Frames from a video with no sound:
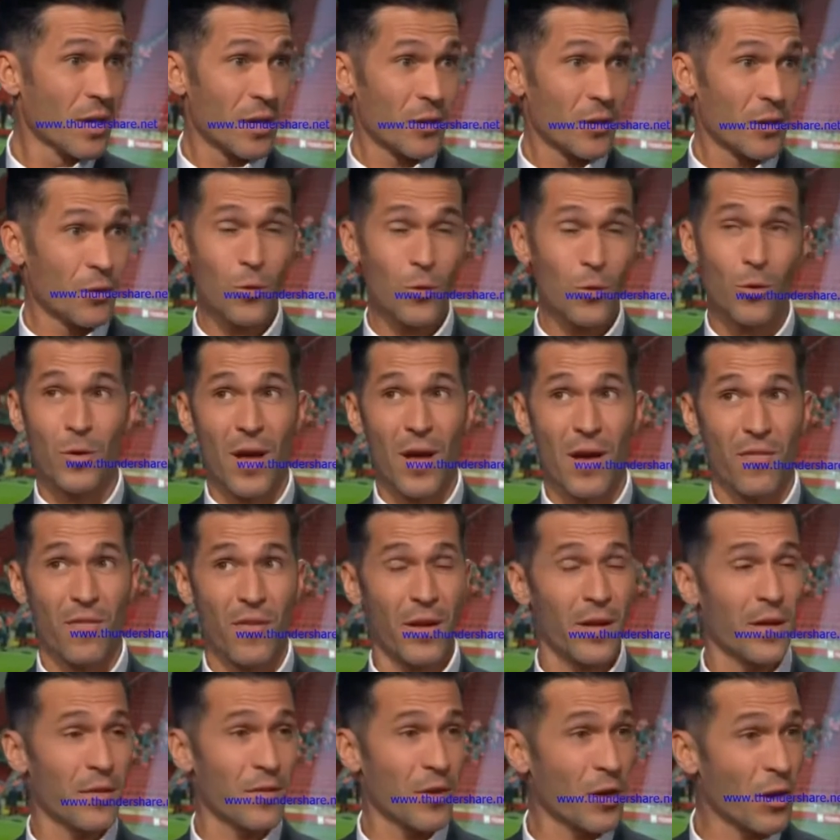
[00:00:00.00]
You don't have
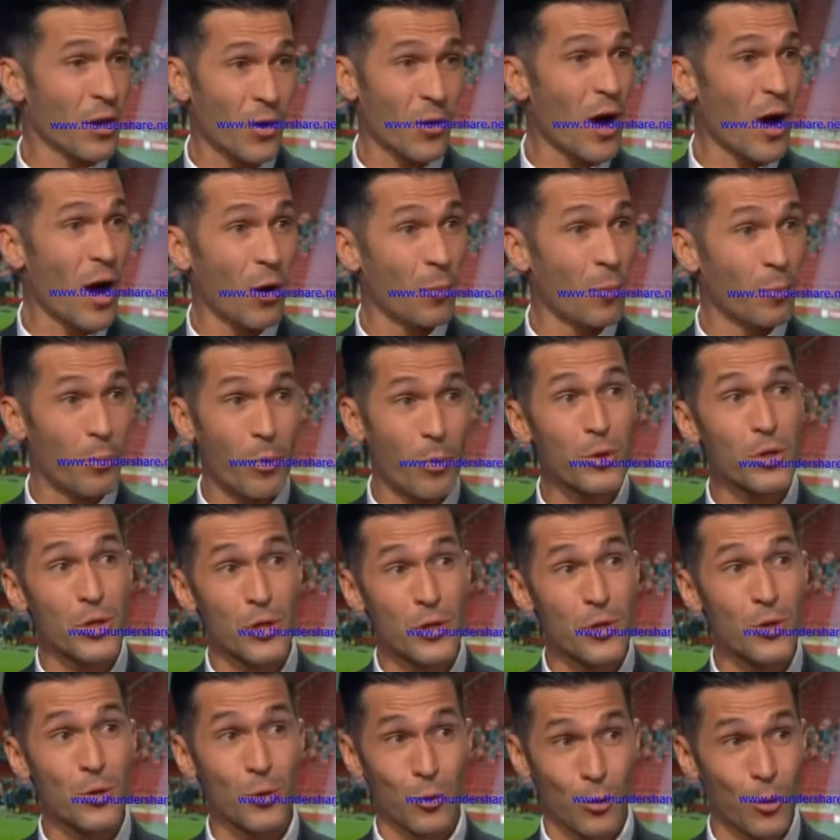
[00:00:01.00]
the crowd
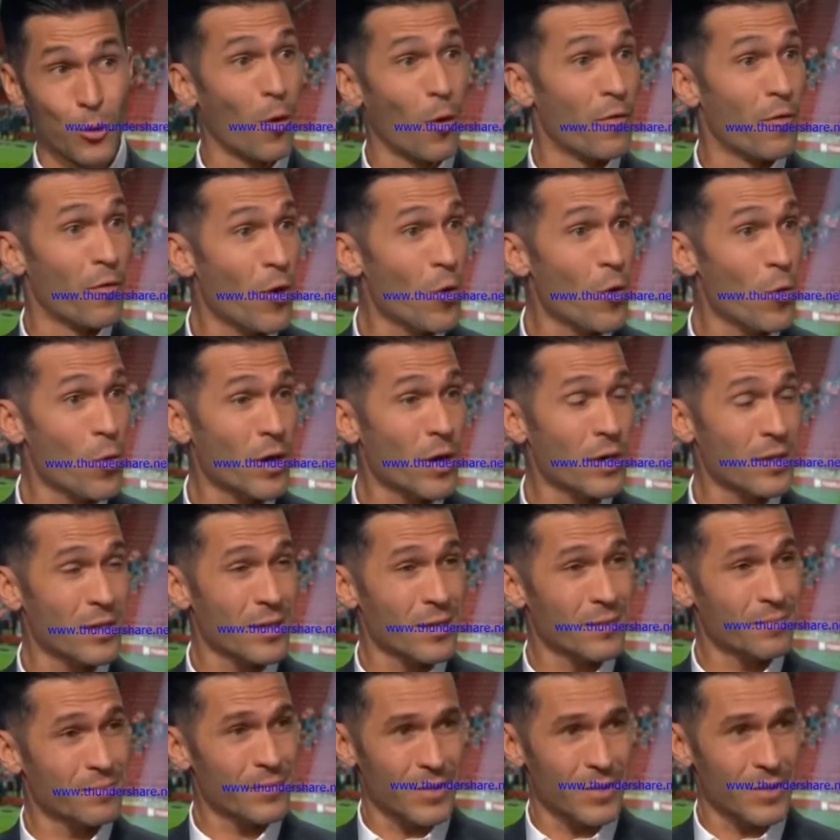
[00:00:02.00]
pushing you to go forward.